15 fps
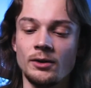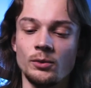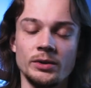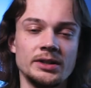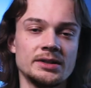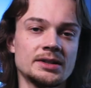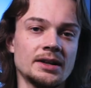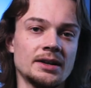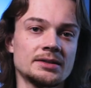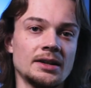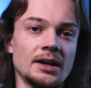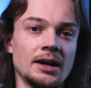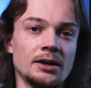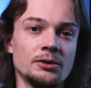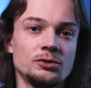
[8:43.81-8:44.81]
We discussed
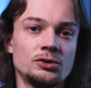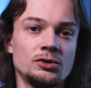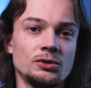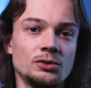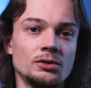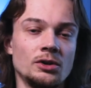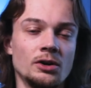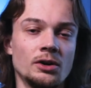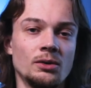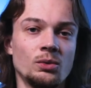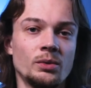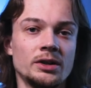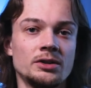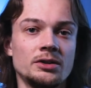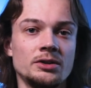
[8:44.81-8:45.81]
how to know
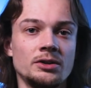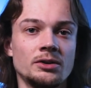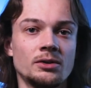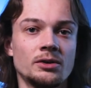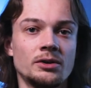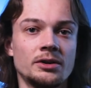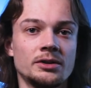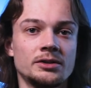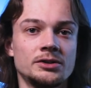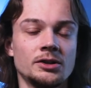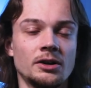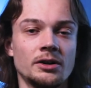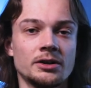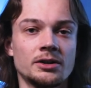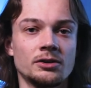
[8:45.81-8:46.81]
whether your
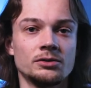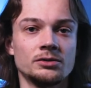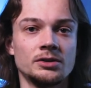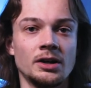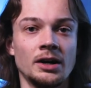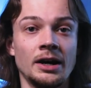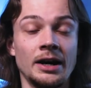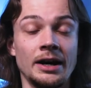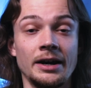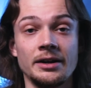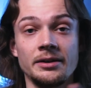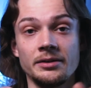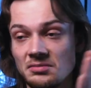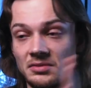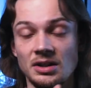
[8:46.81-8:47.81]
dark on the
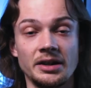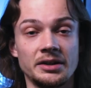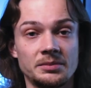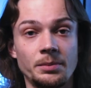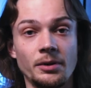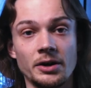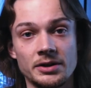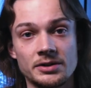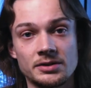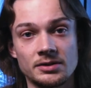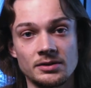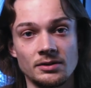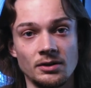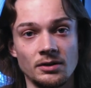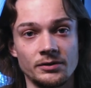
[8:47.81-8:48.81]
highlight
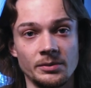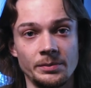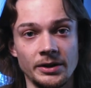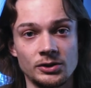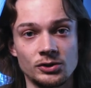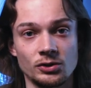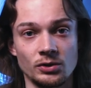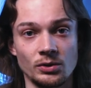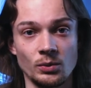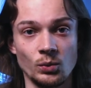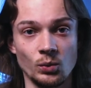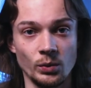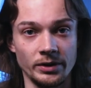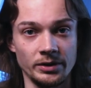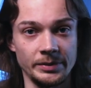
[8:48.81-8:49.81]
parts of the picture
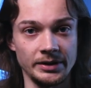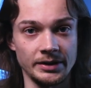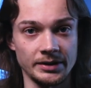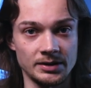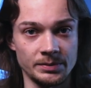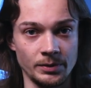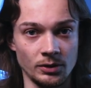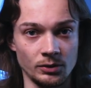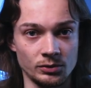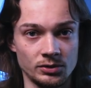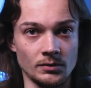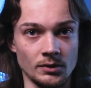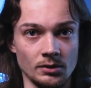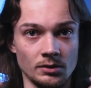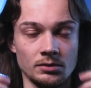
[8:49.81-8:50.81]
will be
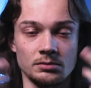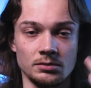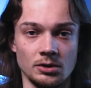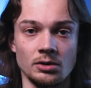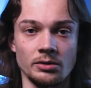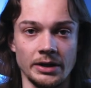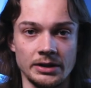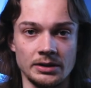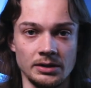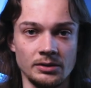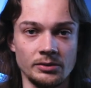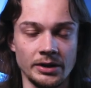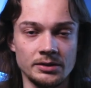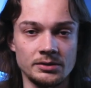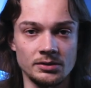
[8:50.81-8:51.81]
exposed correctly,
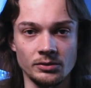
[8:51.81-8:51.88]
right?